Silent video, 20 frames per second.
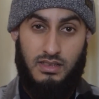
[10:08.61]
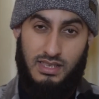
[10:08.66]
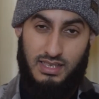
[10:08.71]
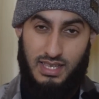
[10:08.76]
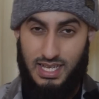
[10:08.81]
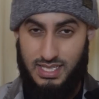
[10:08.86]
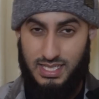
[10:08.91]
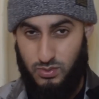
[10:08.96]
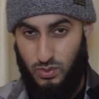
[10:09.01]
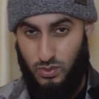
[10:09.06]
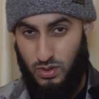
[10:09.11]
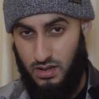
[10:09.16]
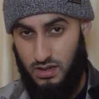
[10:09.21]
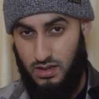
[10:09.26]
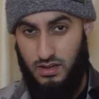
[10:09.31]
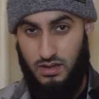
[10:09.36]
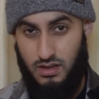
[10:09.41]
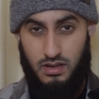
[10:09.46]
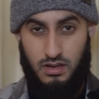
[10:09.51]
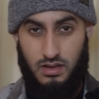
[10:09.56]
That's what
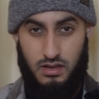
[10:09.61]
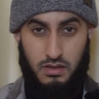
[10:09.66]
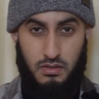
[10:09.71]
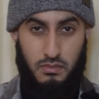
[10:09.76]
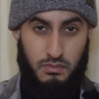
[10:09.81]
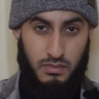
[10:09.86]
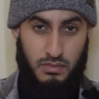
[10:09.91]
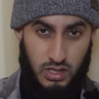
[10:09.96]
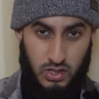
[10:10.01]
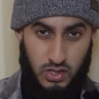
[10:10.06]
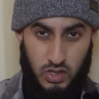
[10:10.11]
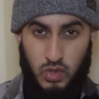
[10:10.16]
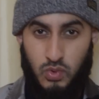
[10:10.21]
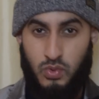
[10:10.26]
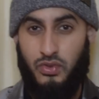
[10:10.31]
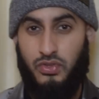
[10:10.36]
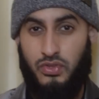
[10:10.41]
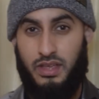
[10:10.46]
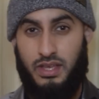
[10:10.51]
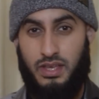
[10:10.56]
me and you
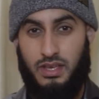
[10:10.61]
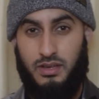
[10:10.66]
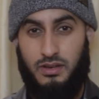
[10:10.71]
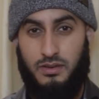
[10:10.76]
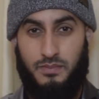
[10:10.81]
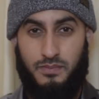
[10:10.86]
would think.